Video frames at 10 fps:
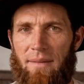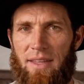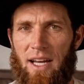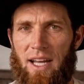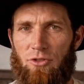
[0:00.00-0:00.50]

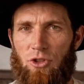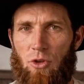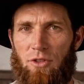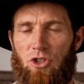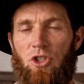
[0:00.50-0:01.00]
Not after
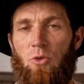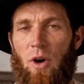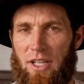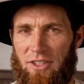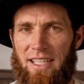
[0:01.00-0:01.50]
you have just
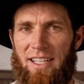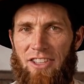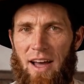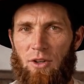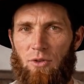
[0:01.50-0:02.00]
run a cleaning
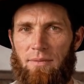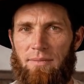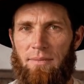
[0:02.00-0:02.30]
cycle.